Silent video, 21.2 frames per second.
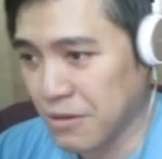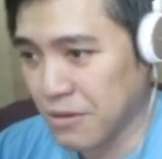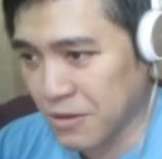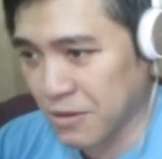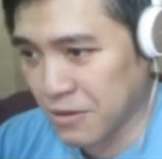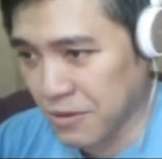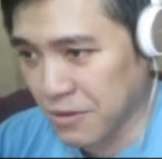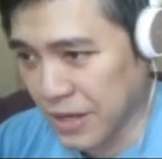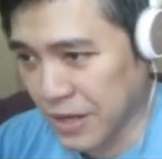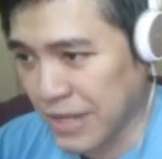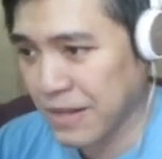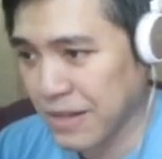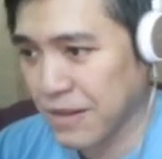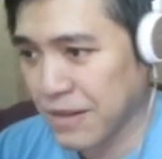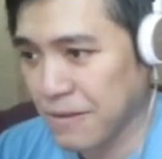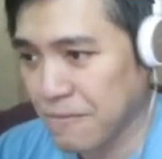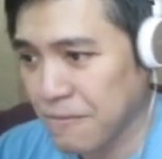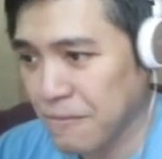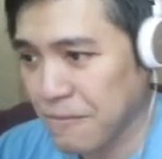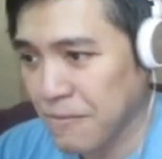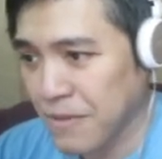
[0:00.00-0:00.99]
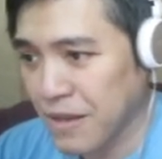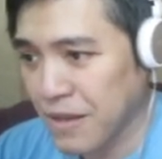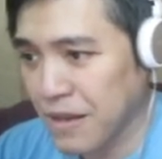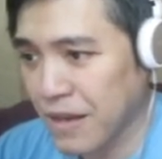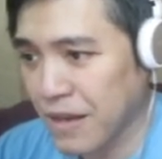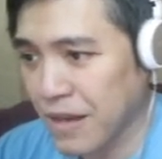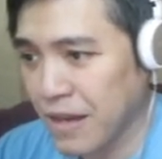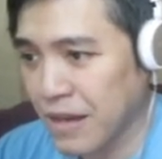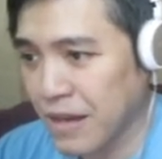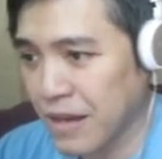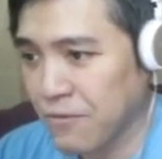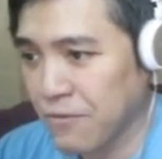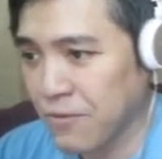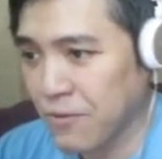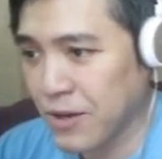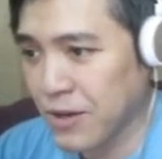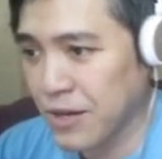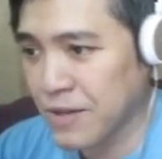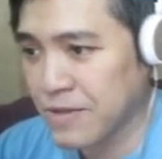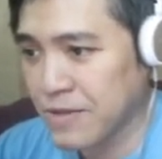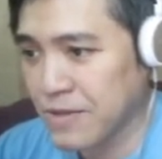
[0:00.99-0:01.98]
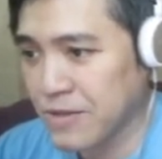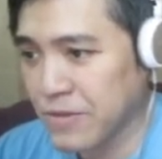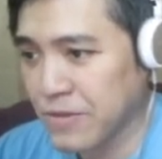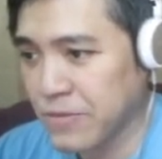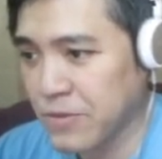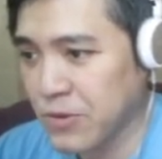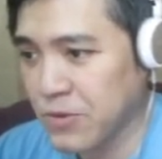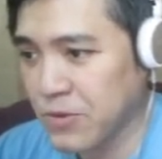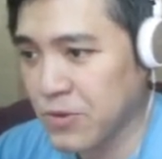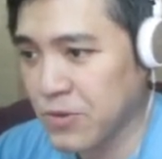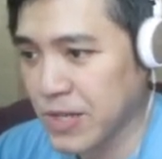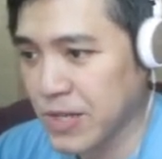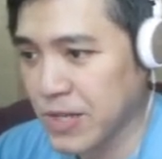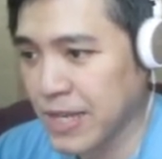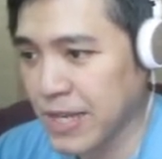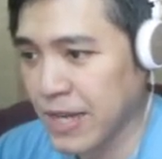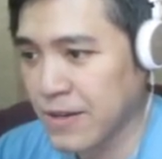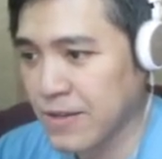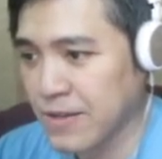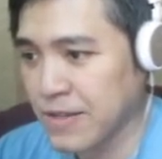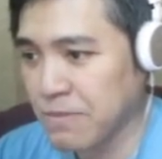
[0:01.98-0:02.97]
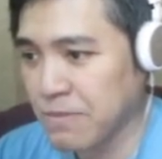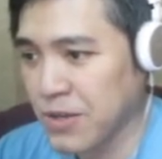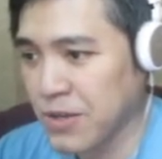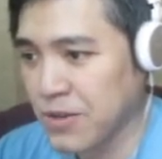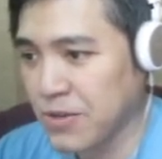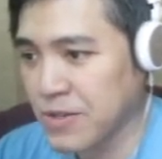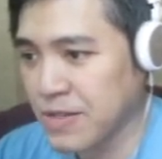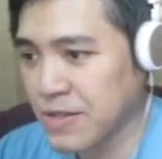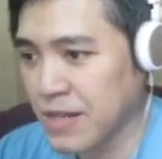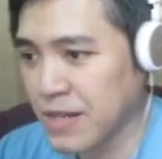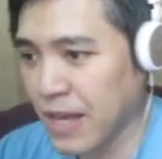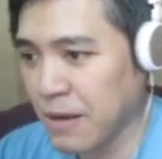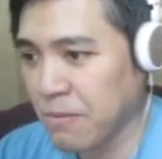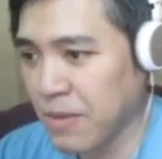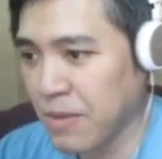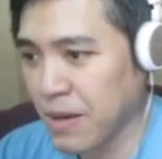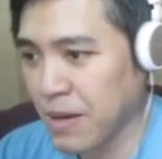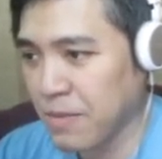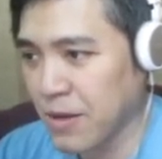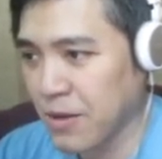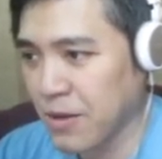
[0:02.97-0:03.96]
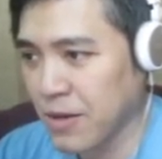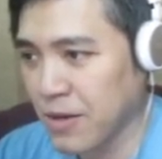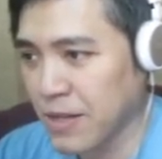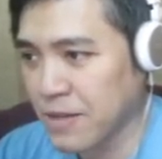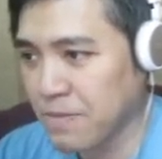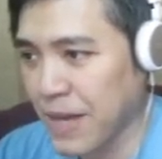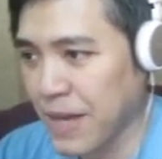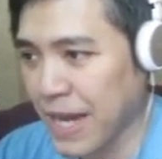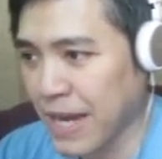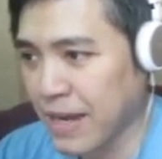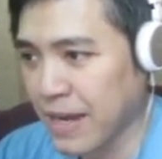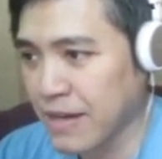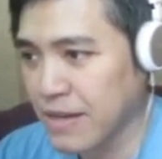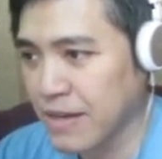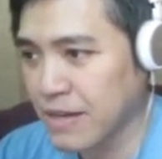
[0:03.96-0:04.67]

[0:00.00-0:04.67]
Right? Floor in search of nutrients. Carries a mucus-lined bubble on its back.